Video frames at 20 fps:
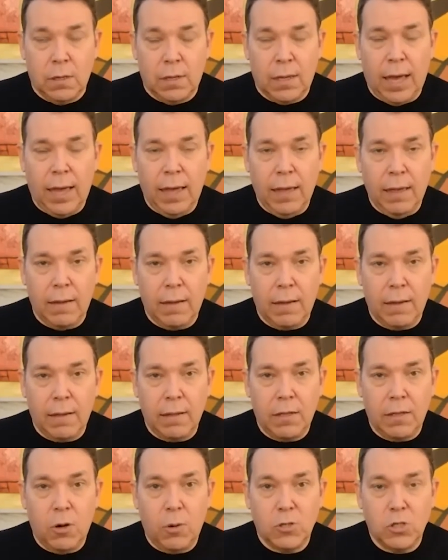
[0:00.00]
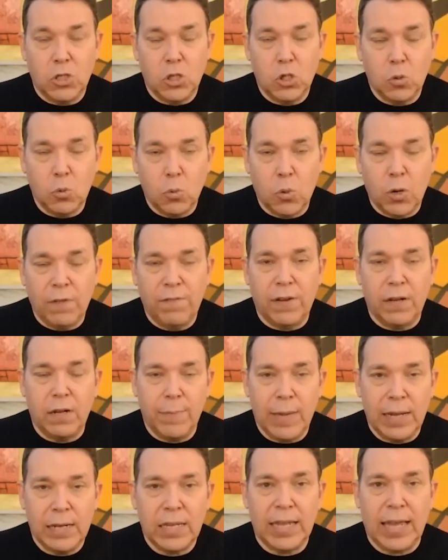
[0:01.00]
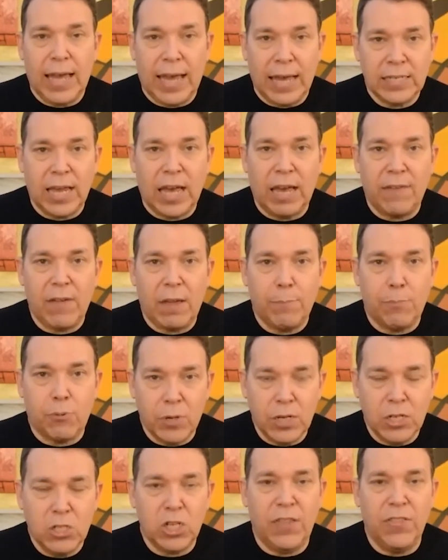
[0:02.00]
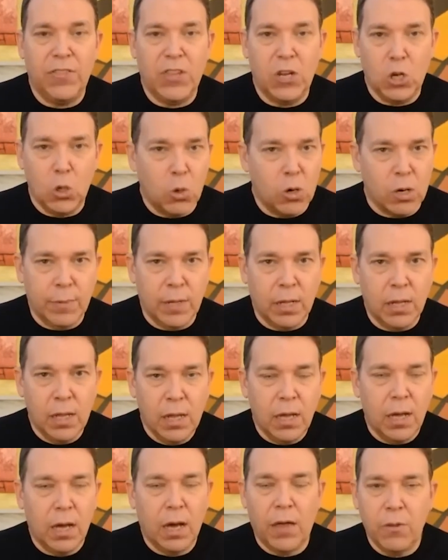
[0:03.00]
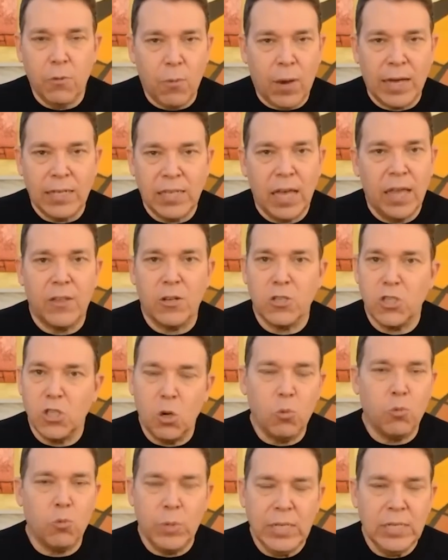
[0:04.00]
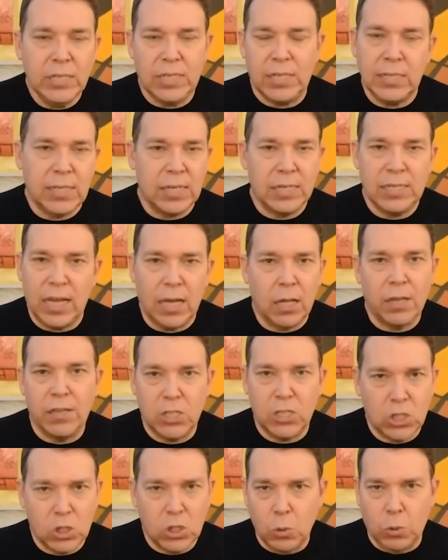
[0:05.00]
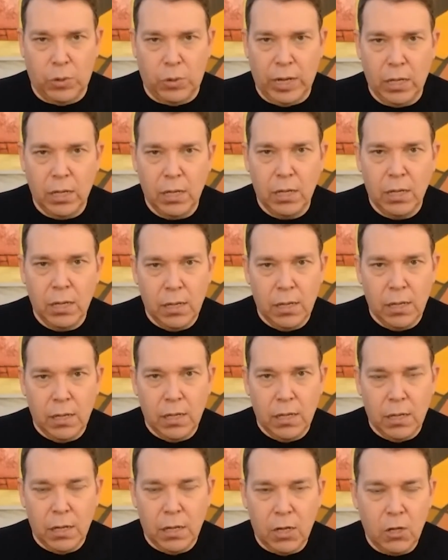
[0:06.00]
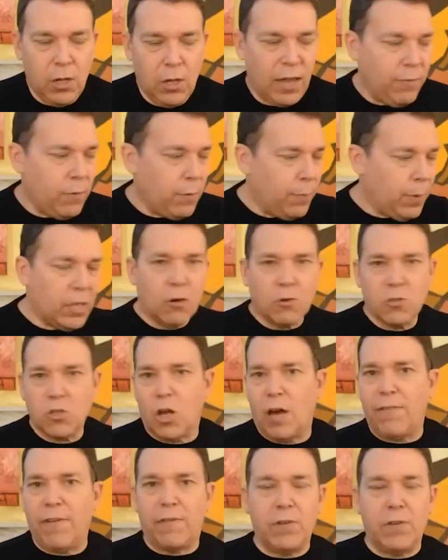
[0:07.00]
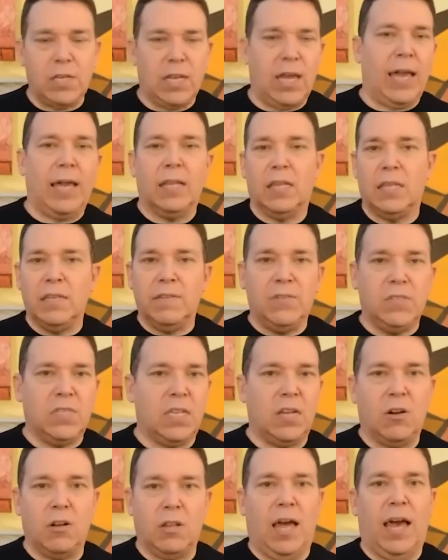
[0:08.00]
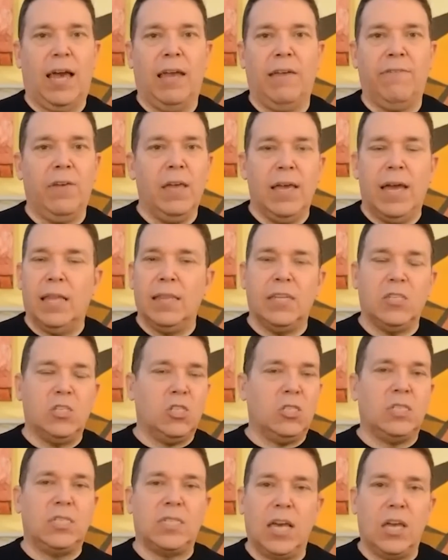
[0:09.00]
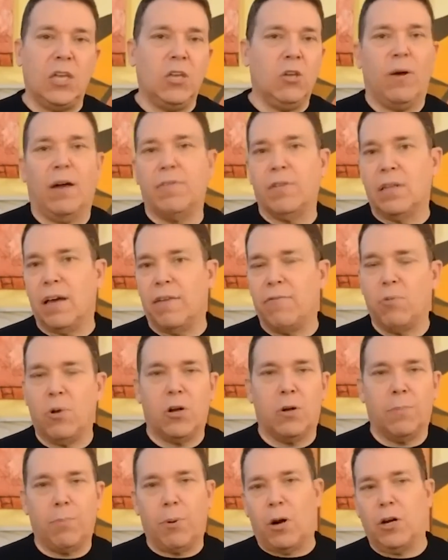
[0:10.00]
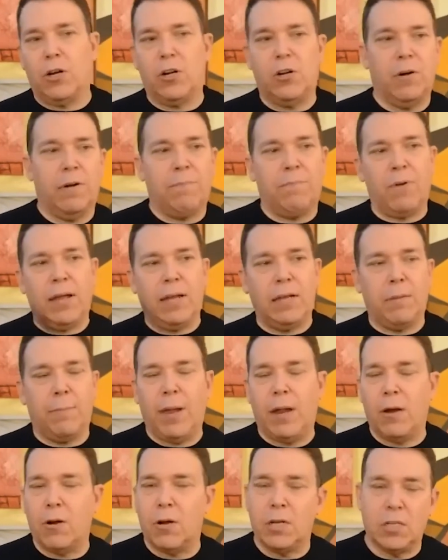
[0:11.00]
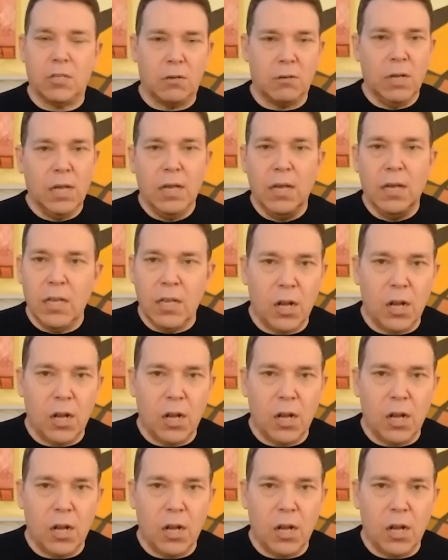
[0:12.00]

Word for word: Okay. You know, a story fundamentally has to have a breach in the normal. Otherwise, there's no reason to tell the story. Everybody goes off every day and lives their life. And let's just say you have a loved one or partner, a friend, a parent, or you